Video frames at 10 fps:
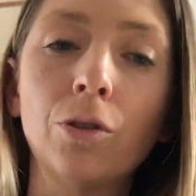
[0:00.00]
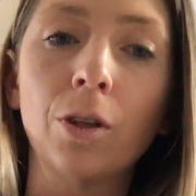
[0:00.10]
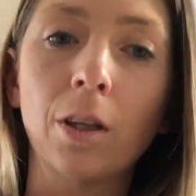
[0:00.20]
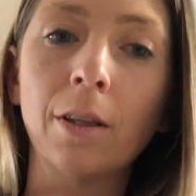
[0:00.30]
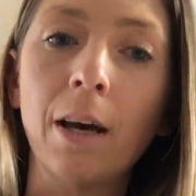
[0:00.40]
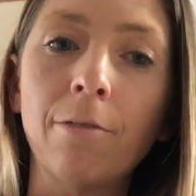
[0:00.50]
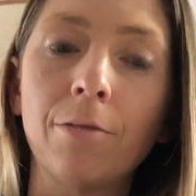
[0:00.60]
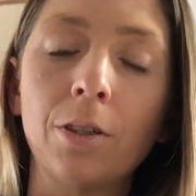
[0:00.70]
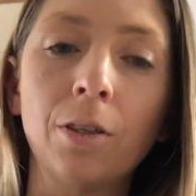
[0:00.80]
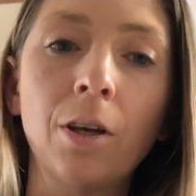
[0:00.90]
to the
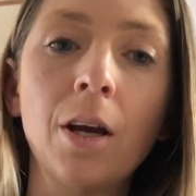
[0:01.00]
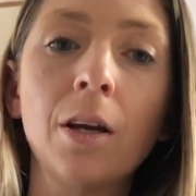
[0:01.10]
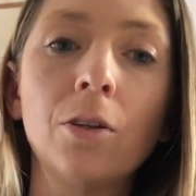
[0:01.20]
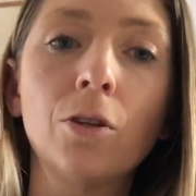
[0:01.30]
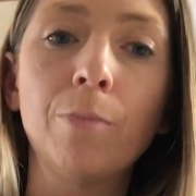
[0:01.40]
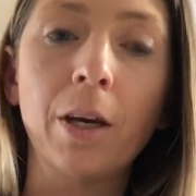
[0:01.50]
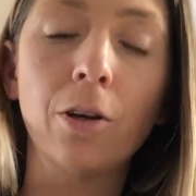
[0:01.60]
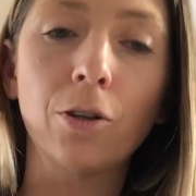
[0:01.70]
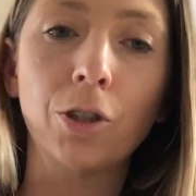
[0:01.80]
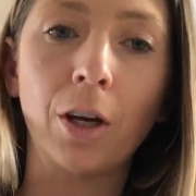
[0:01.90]
left to
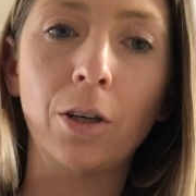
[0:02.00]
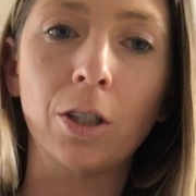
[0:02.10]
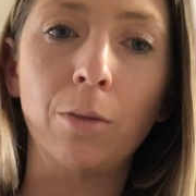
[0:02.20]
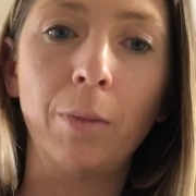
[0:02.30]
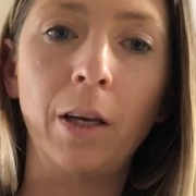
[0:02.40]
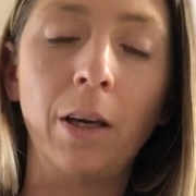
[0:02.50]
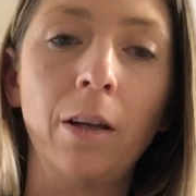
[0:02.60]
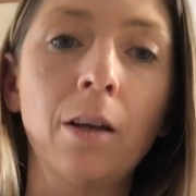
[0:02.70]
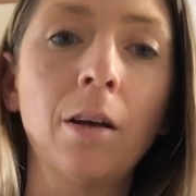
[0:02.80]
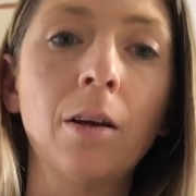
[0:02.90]
make your shutter speed